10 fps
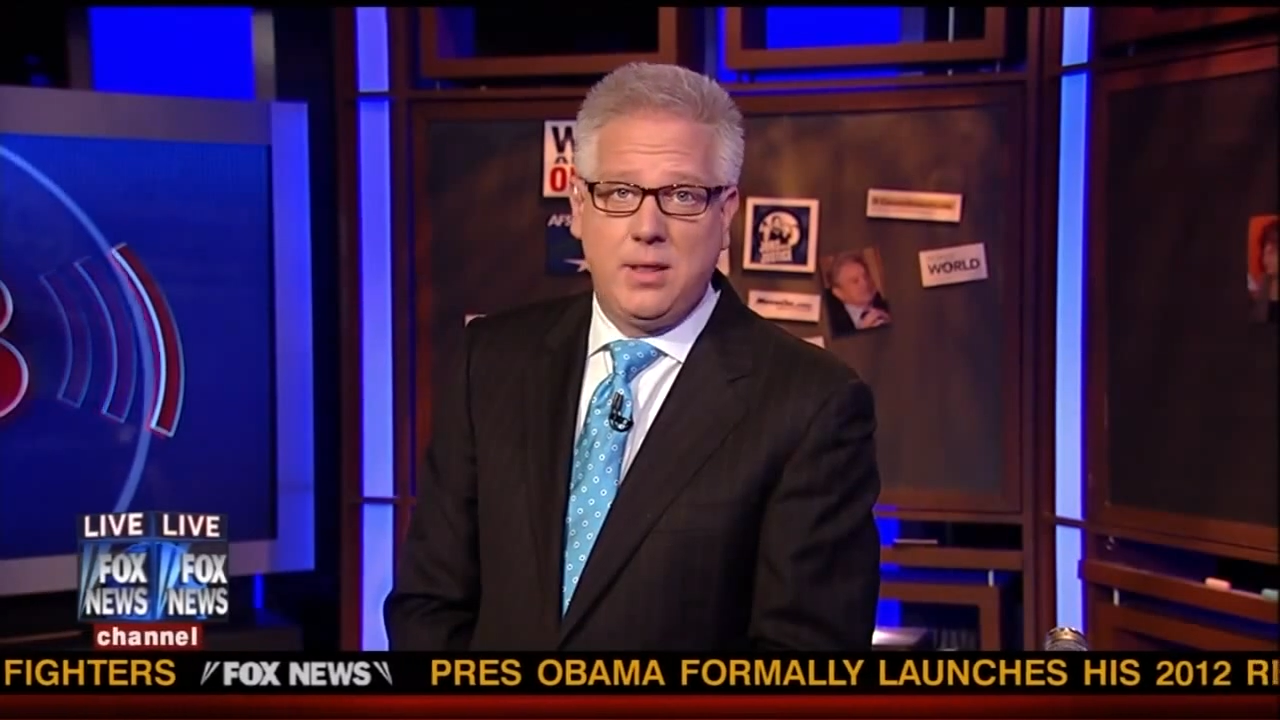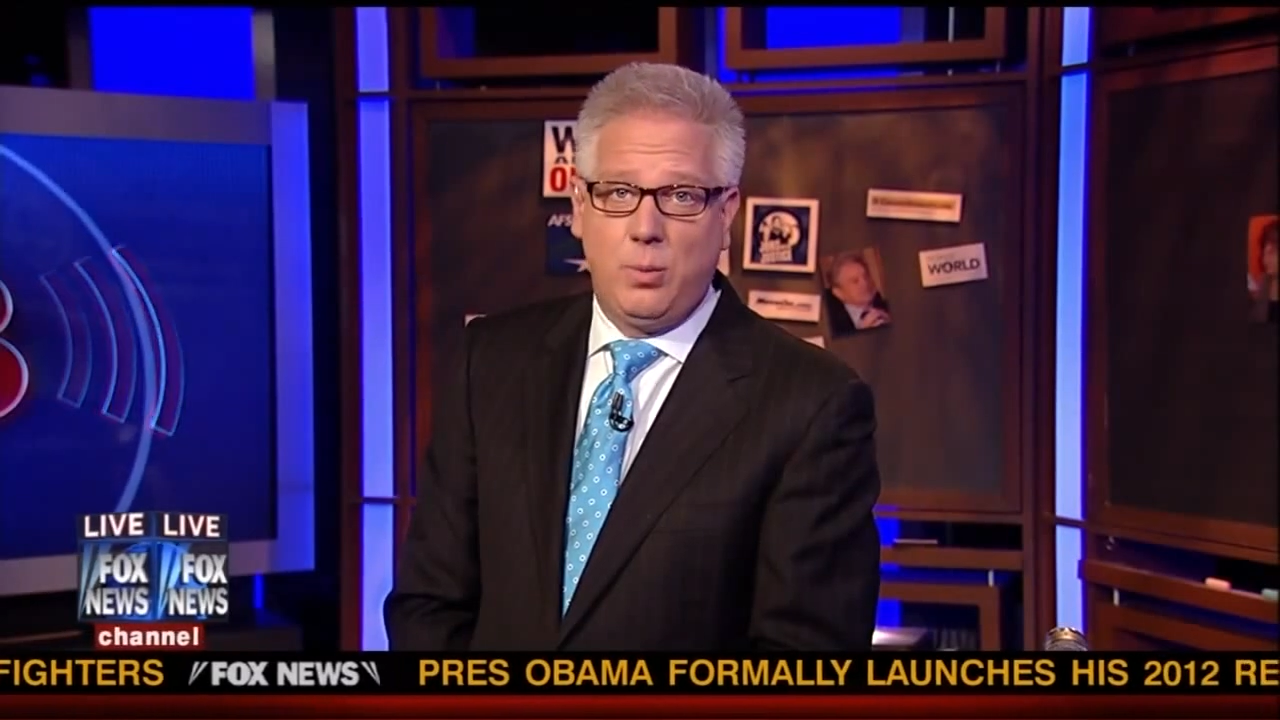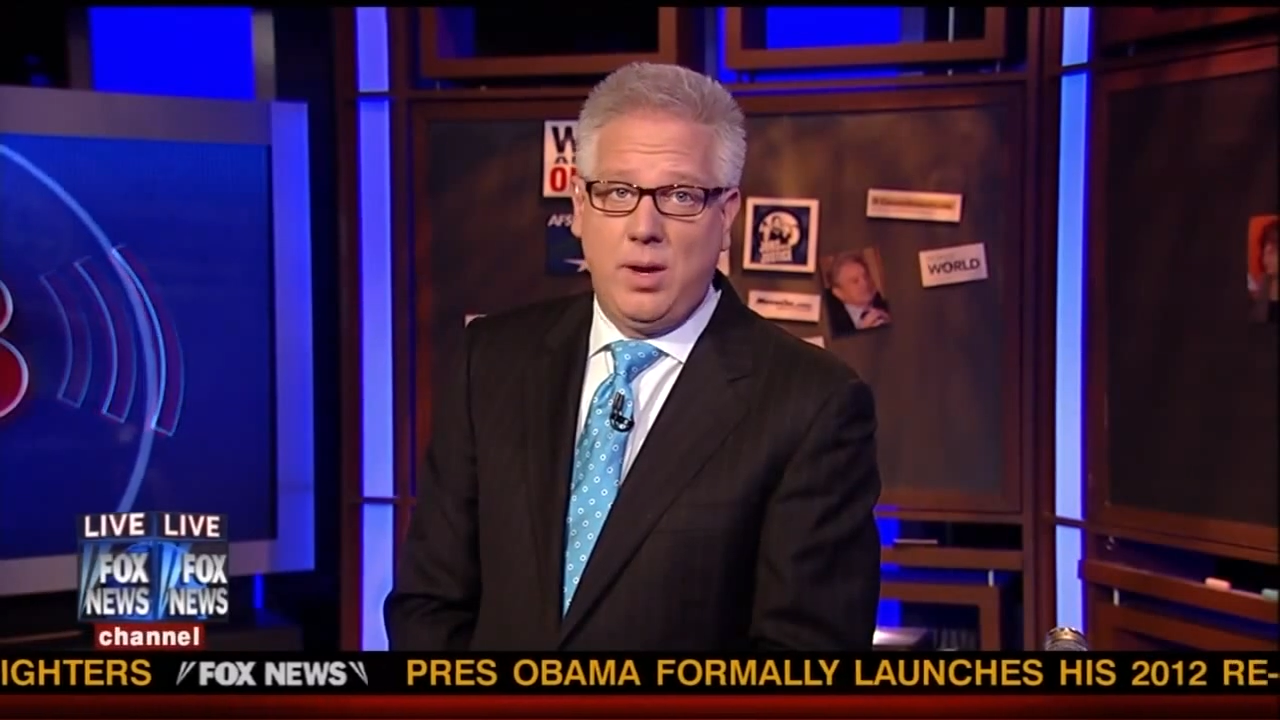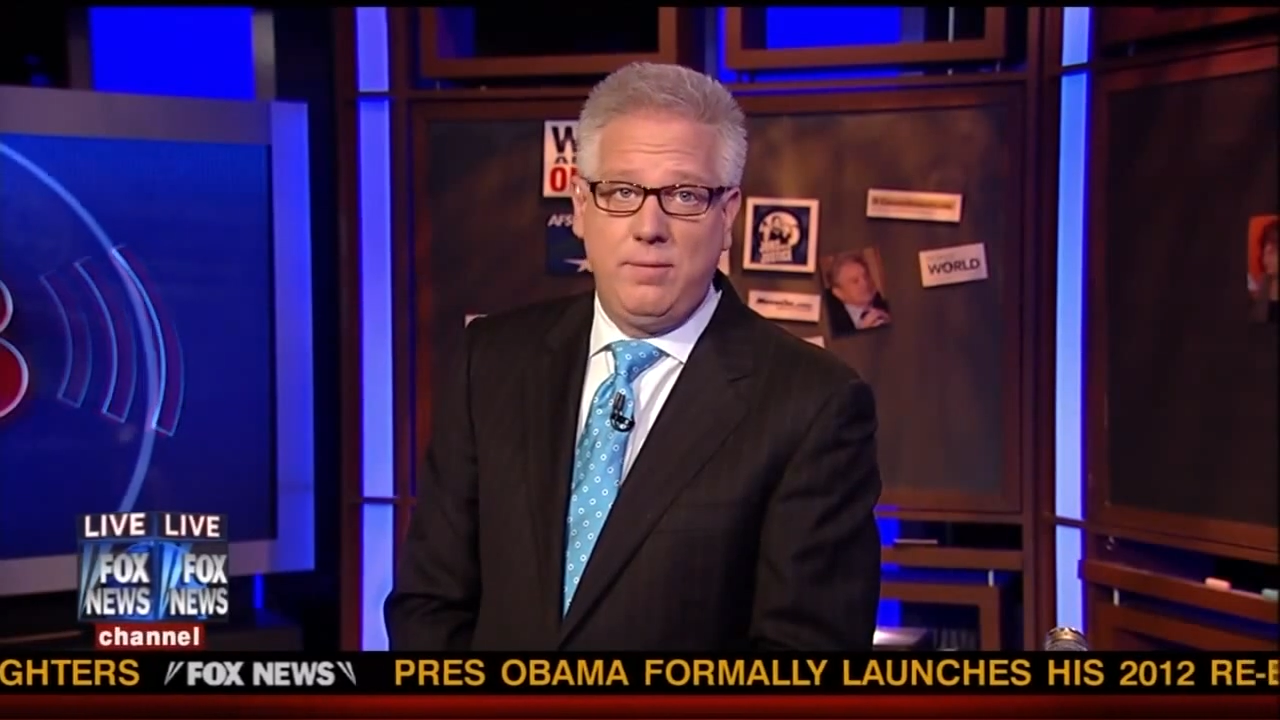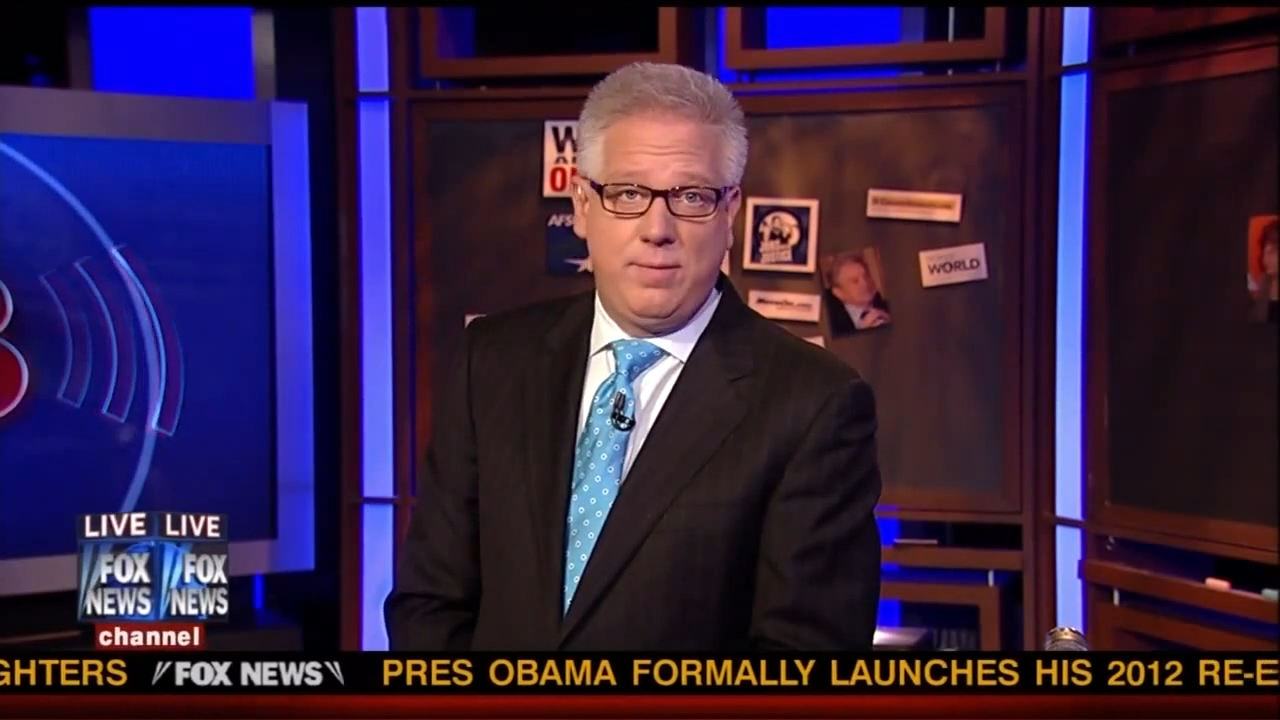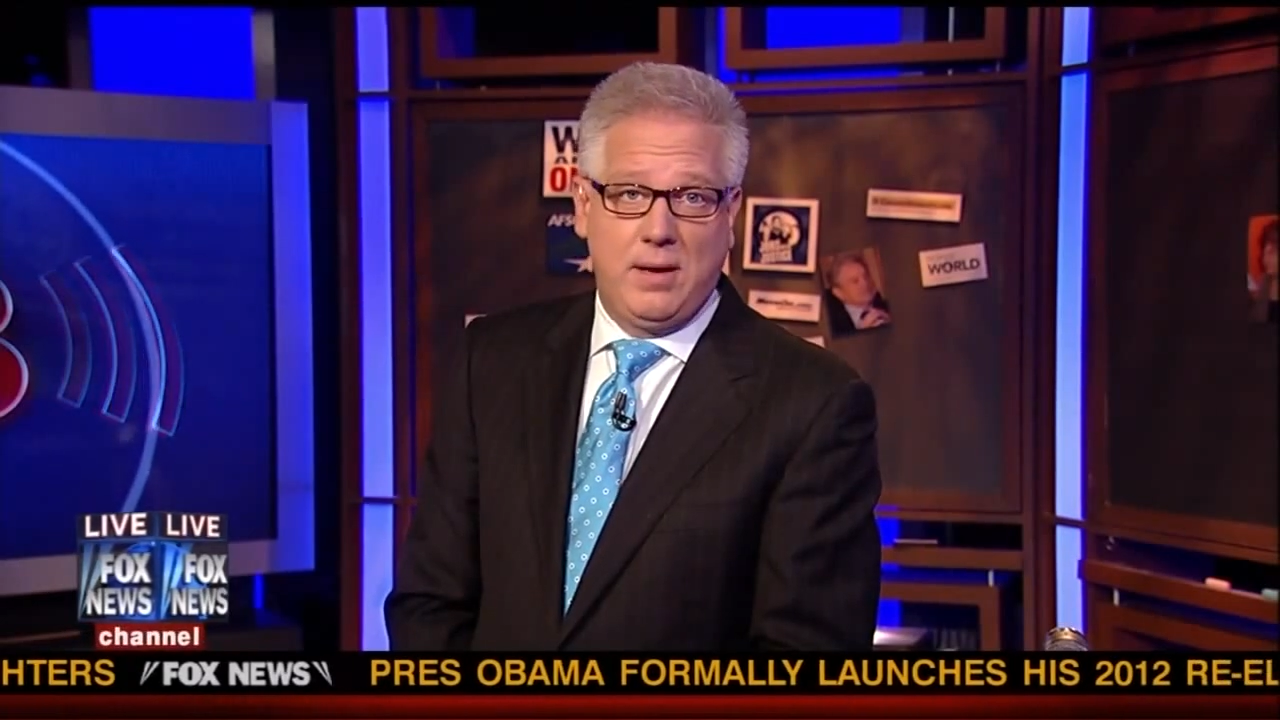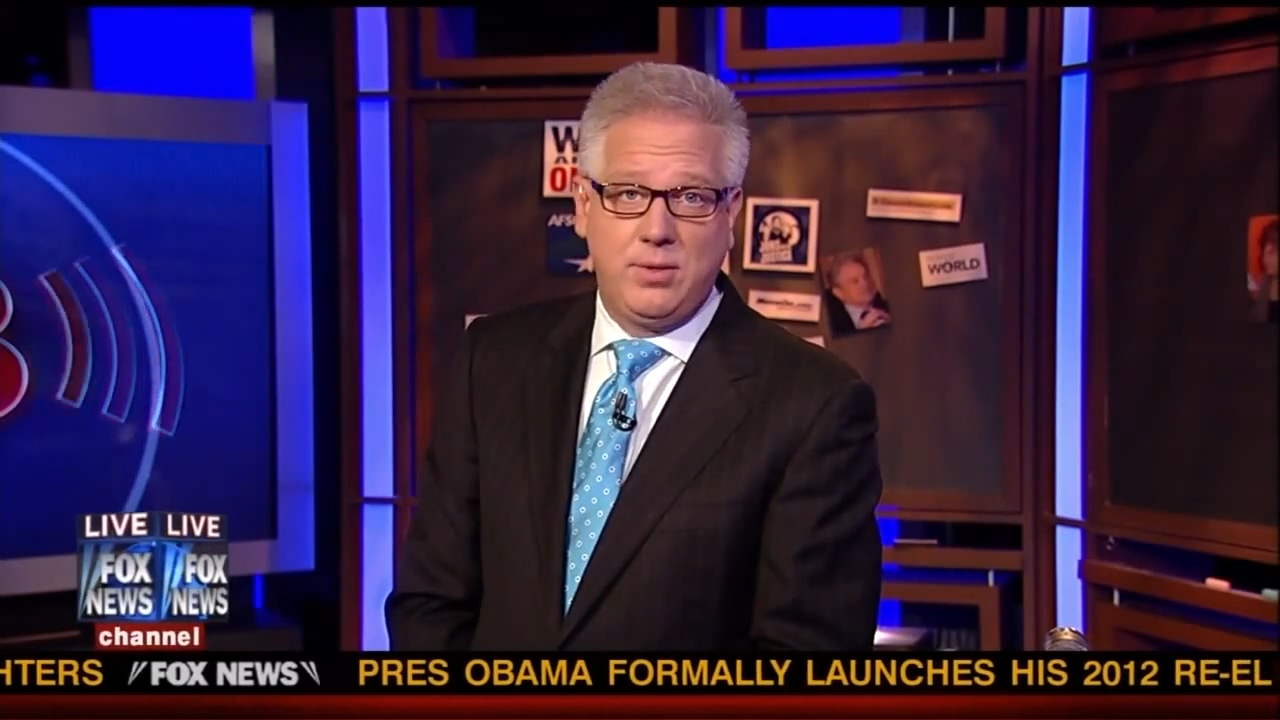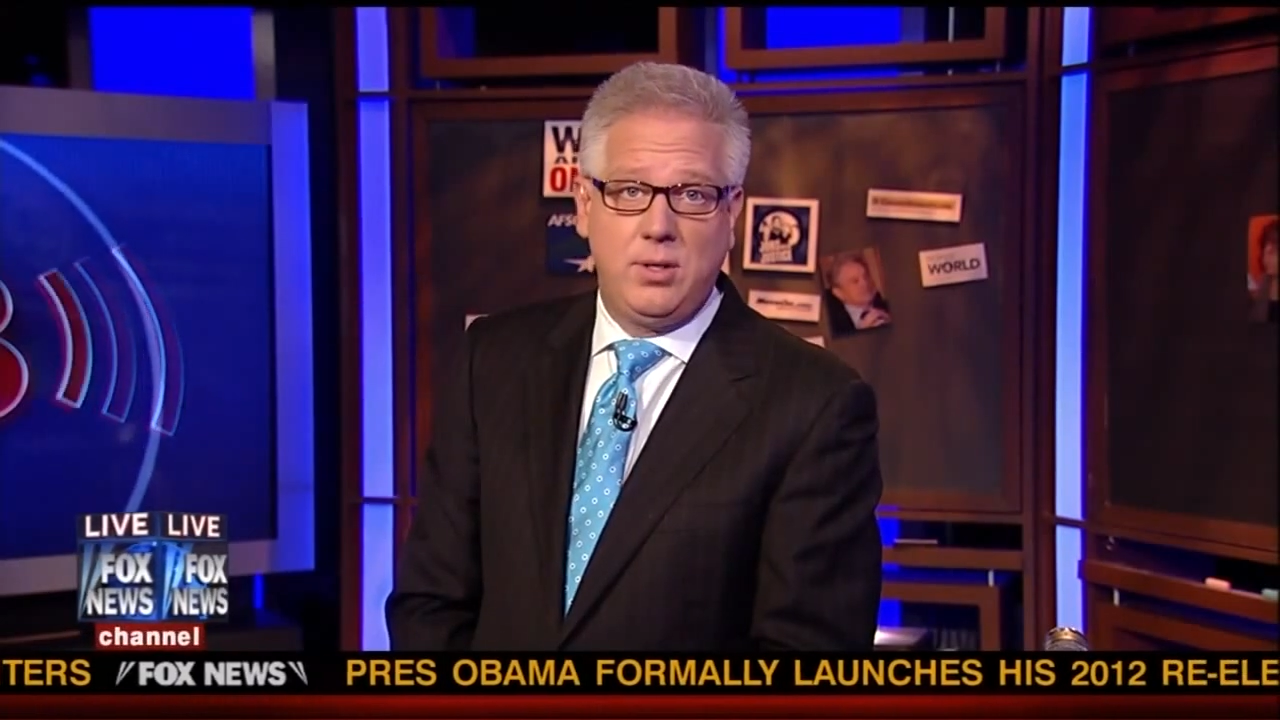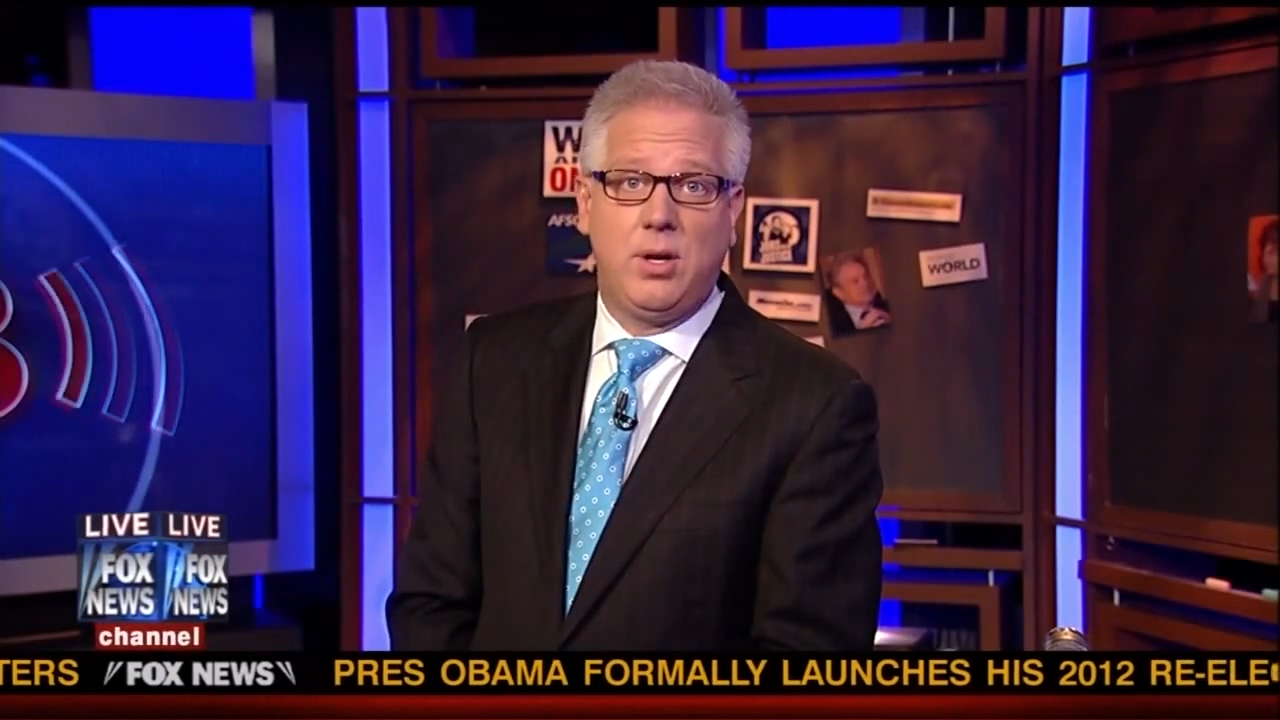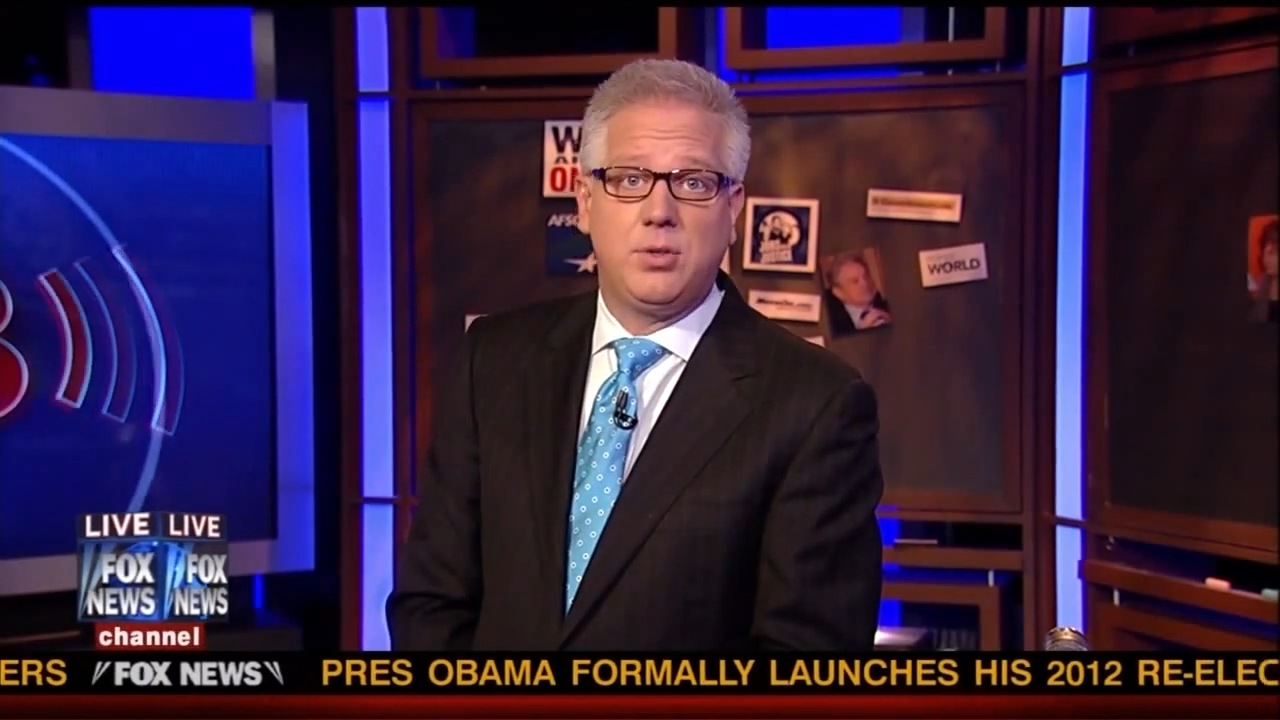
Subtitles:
the one founded on